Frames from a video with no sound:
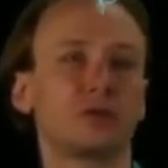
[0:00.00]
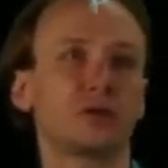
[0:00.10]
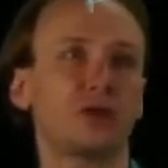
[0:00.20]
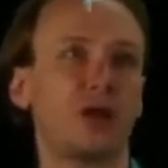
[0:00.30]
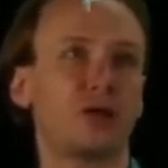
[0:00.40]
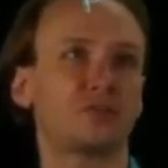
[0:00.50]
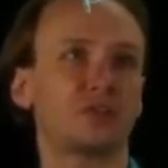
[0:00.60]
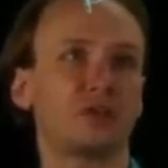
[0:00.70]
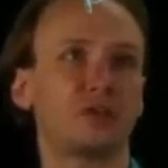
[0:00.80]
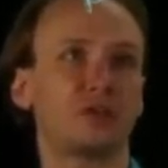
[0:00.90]
have,
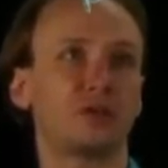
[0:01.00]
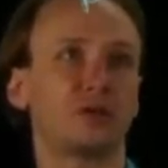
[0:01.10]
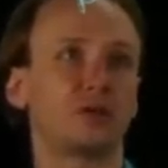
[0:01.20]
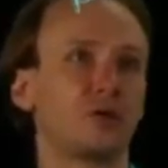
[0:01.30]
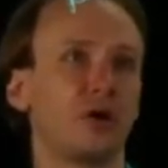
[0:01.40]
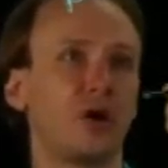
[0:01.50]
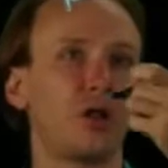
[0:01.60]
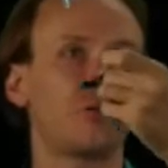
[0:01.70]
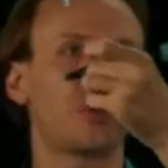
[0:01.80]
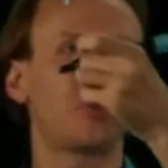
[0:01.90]
say,
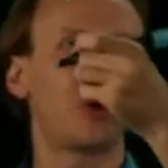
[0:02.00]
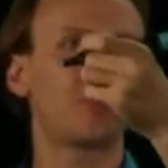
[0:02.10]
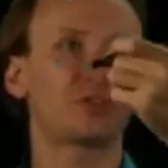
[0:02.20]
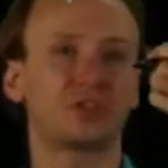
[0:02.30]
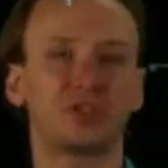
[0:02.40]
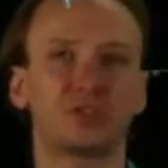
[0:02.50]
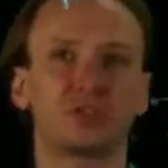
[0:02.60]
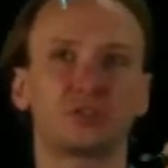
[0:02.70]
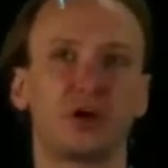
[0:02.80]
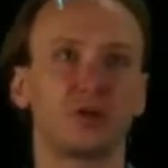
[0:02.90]
all of our
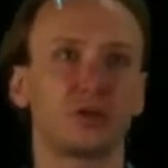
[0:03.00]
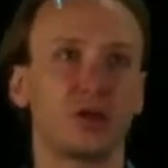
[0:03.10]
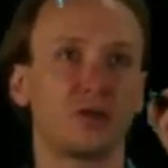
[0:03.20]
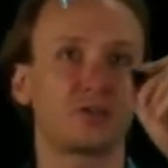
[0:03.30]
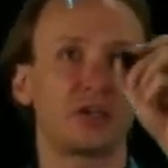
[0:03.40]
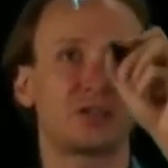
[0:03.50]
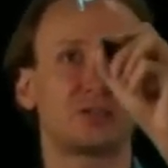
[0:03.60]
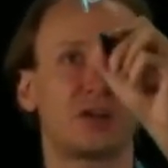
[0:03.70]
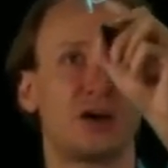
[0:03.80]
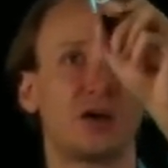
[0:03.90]
propositions on the left-hand
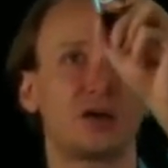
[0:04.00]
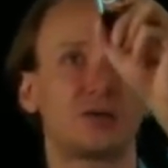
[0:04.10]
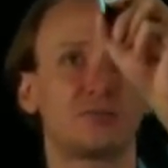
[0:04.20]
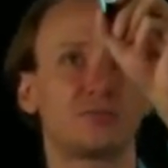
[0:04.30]
side